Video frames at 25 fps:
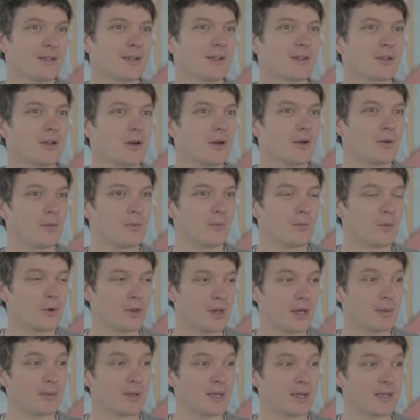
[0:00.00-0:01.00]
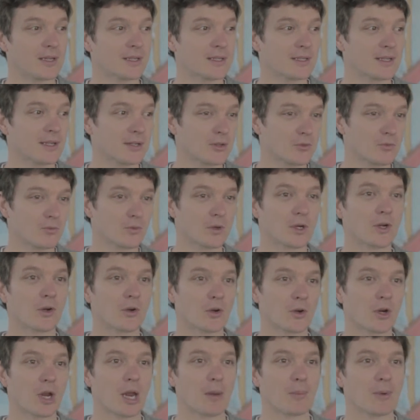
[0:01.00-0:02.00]
So what that means is it's really
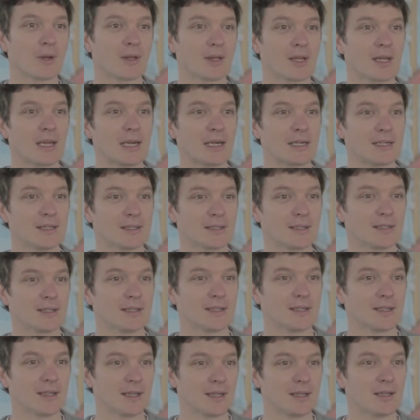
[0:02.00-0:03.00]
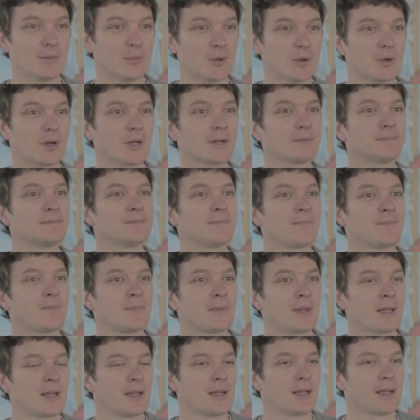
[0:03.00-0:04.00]
good at keeping the heat in the building,
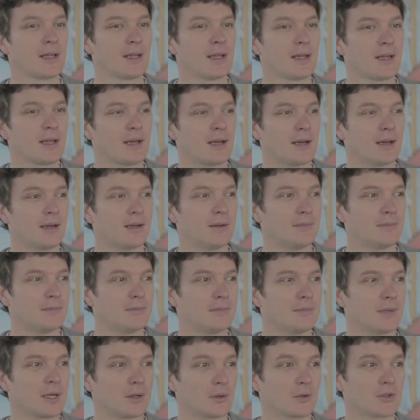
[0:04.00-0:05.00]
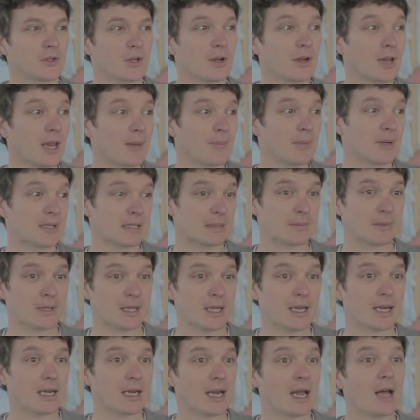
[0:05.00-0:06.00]
and also keeping some of
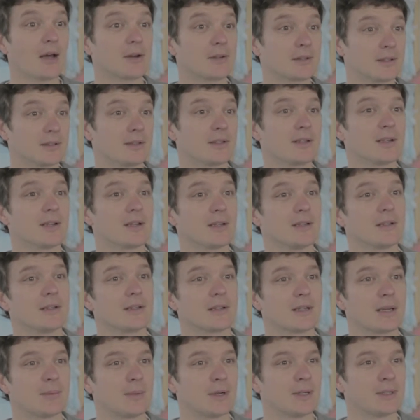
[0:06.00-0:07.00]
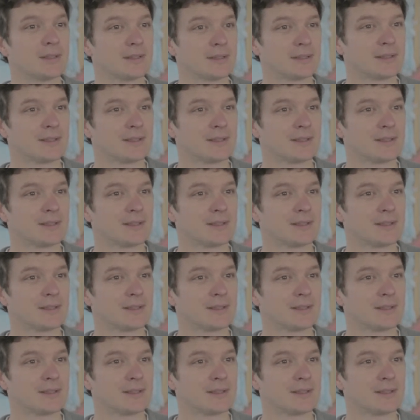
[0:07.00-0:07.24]
the heat out in the summer.